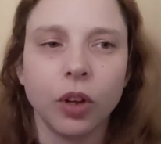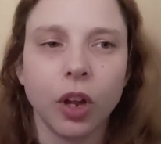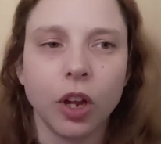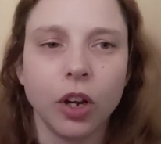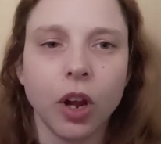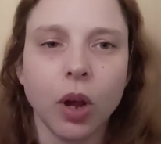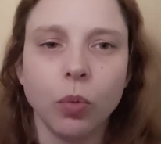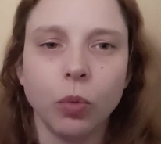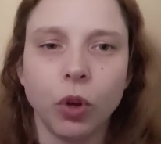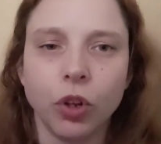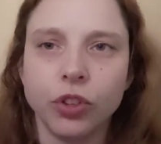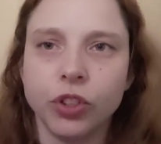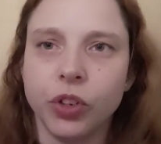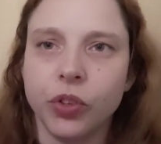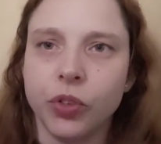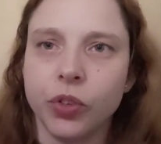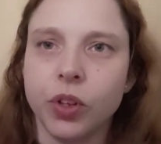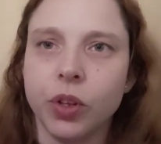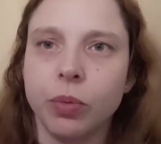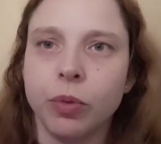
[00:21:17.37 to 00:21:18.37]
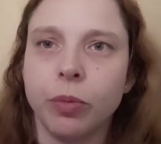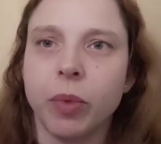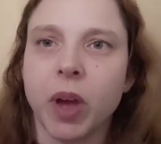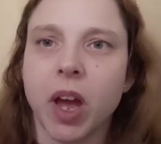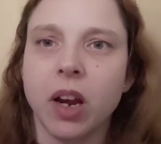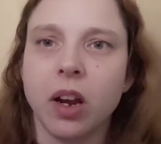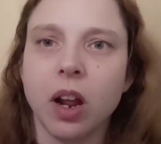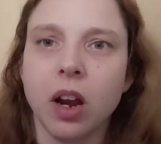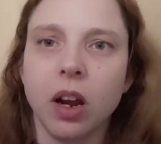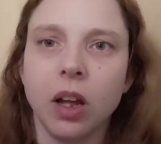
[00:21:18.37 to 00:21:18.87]
watching Superman.
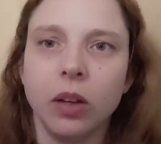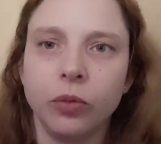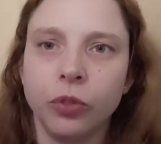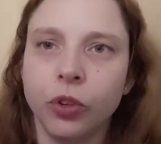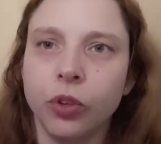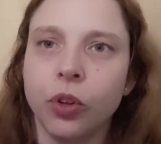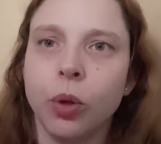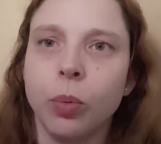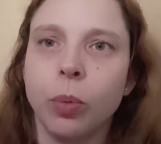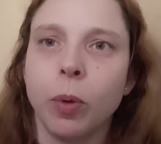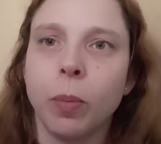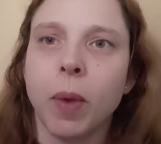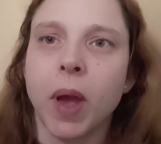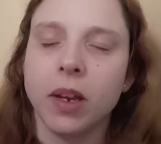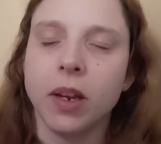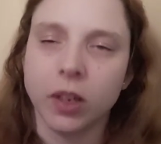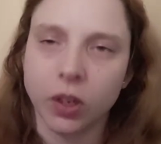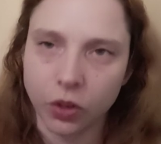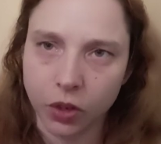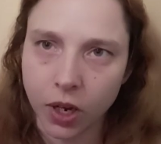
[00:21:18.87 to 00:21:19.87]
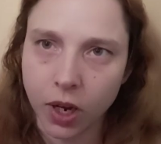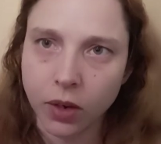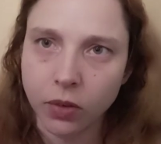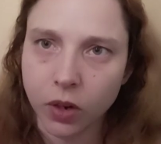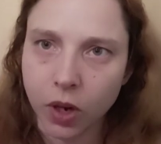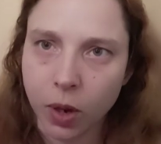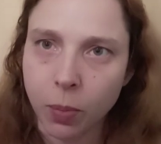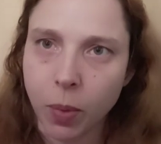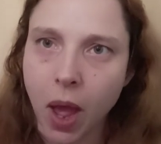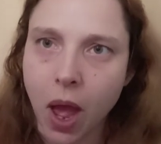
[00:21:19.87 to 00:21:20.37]
I love Superman and hearing
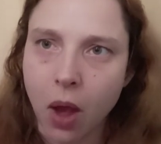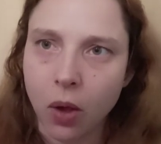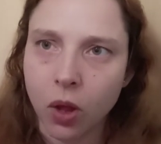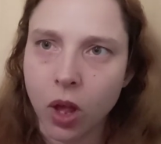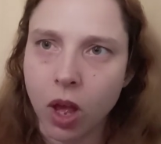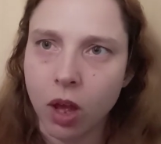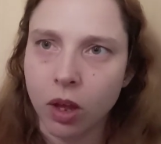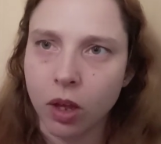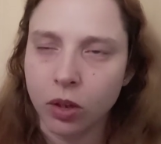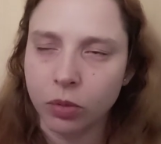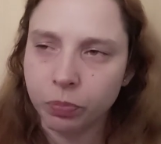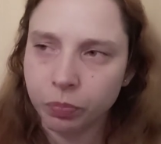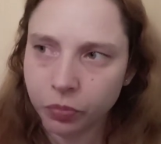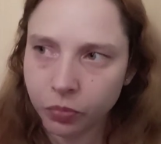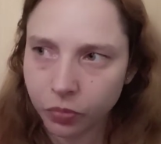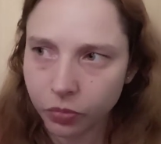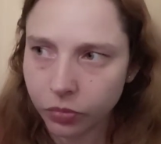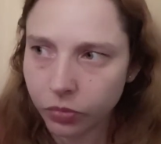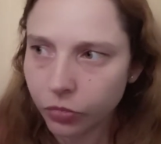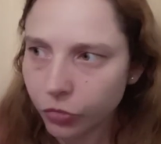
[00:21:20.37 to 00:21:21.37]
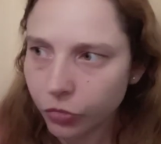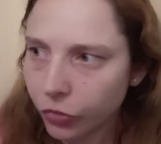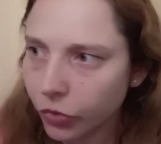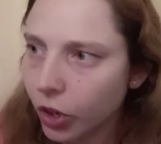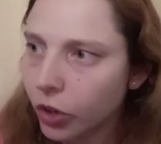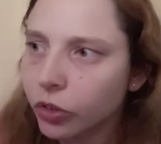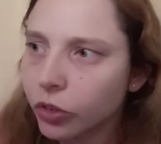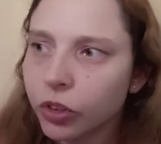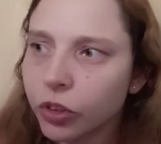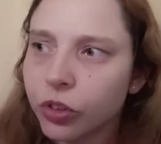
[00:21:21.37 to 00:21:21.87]
about
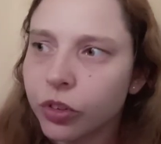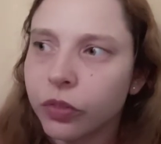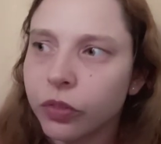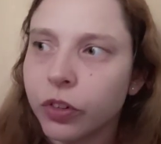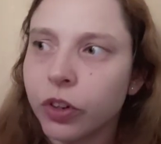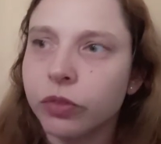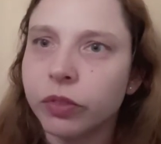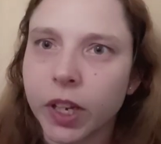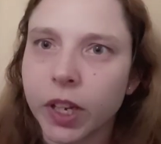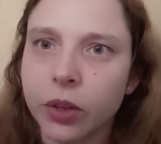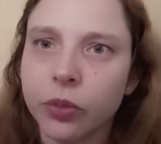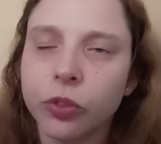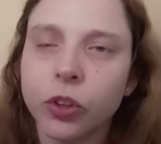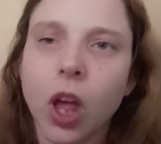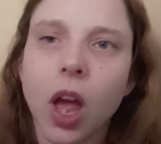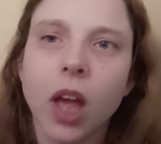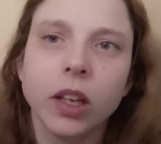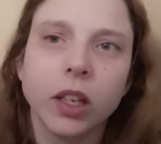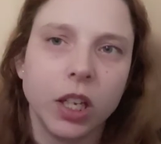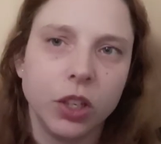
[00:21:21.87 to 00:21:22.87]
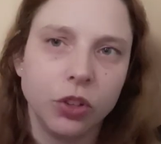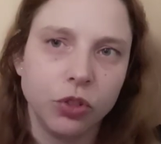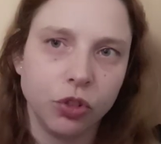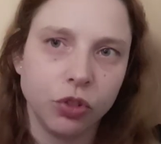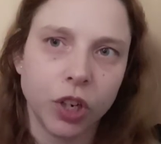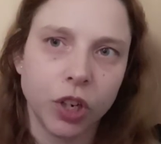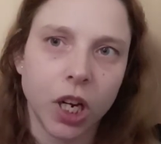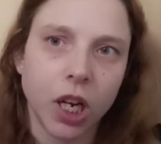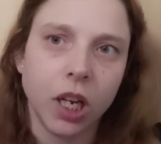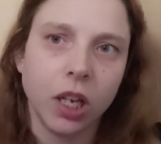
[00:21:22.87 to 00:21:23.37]
Christopher Reeve's like
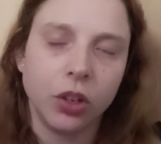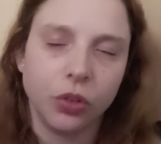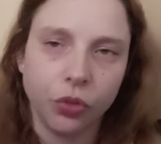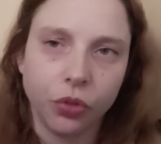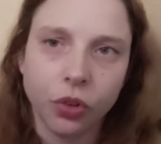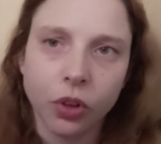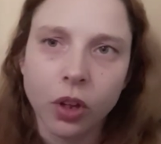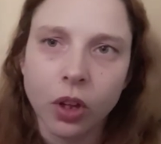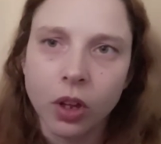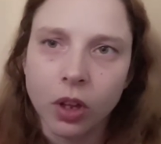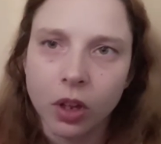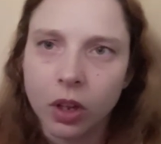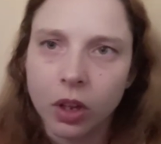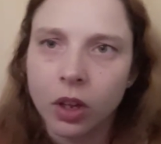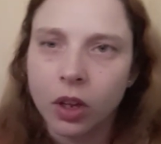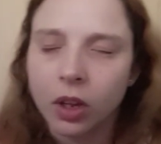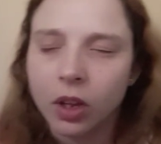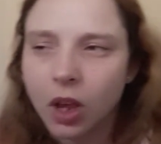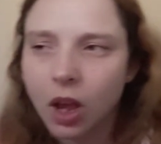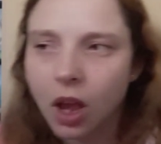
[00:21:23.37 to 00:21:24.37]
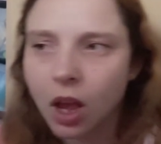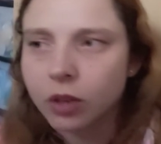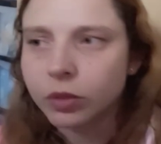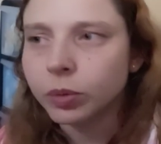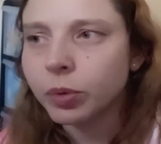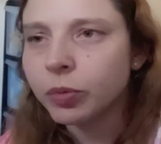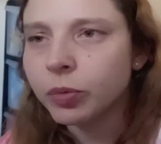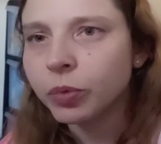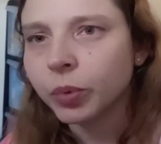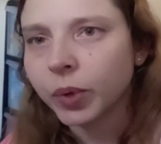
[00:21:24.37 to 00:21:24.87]
injury, and I
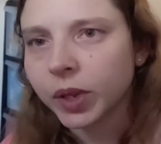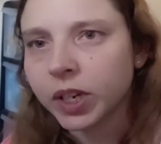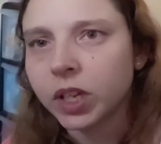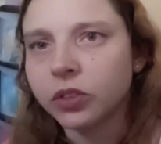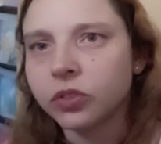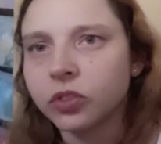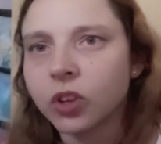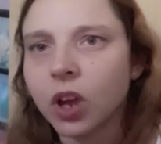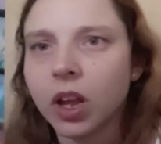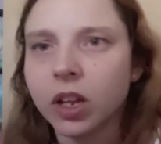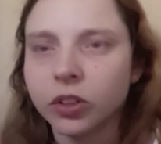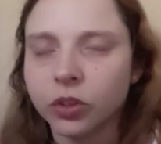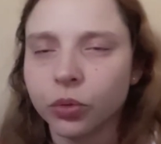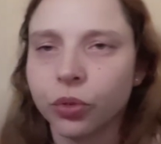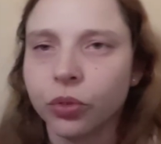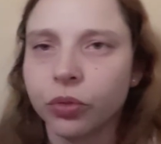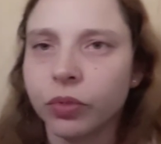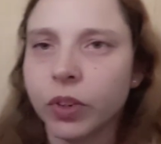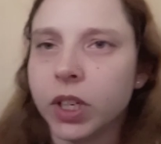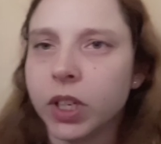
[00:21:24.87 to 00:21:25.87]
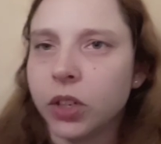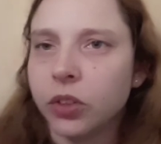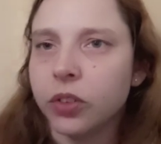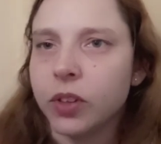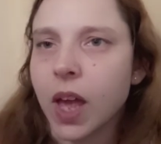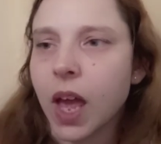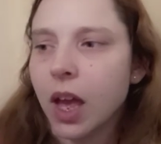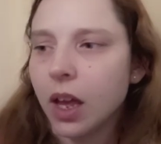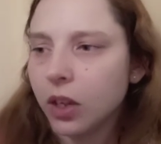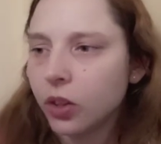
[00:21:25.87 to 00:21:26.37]
remember when he died, it was really
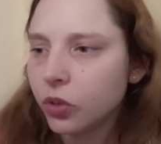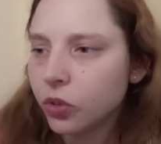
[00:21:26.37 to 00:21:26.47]
sad.